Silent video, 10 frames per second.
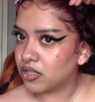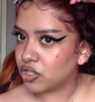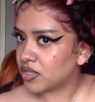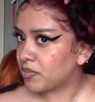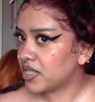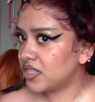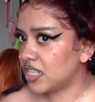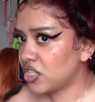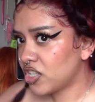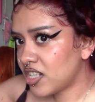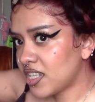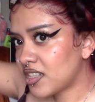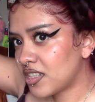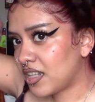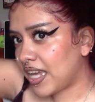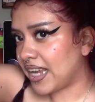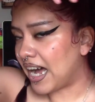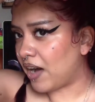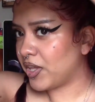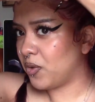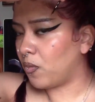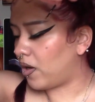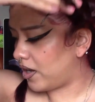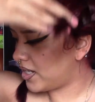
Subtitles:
just position it to like how you want